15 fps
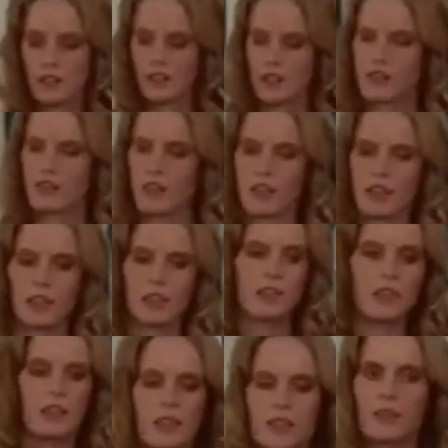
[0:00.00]
It's a tough
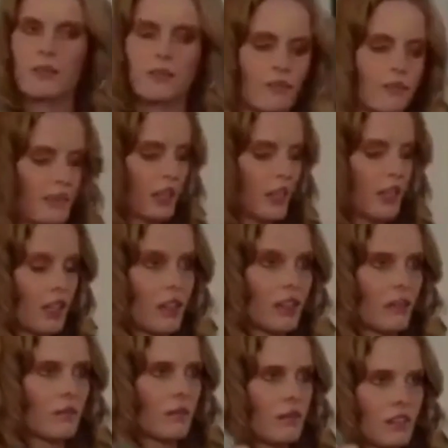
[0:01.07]
call.
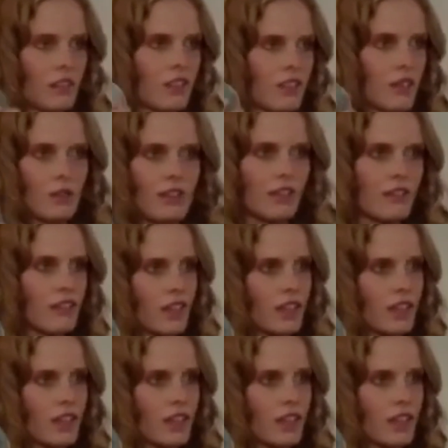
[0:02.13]
They're so